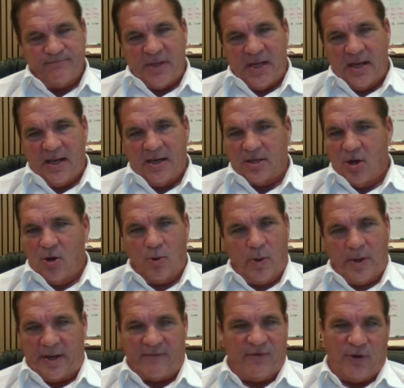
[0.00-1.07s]
Go to
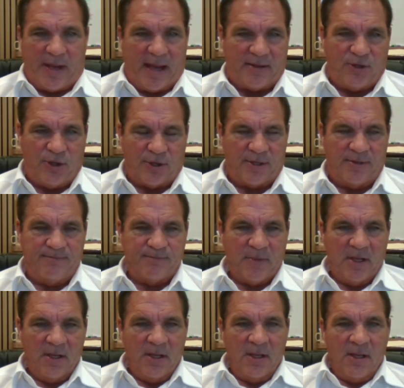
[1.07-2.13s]
wherever you get your
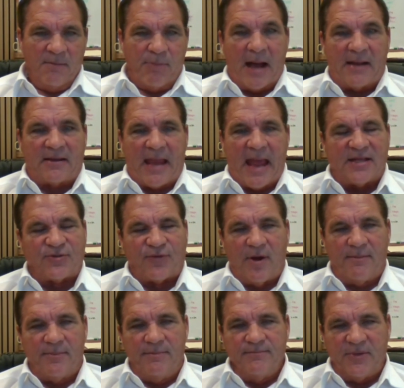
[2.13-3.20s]
podcast
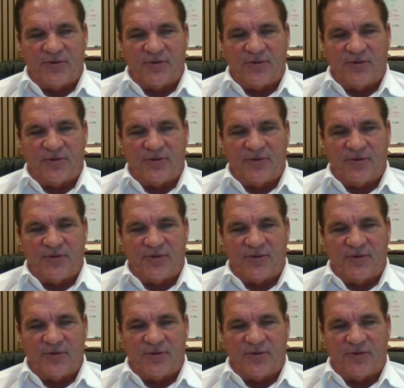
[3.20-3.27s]
from.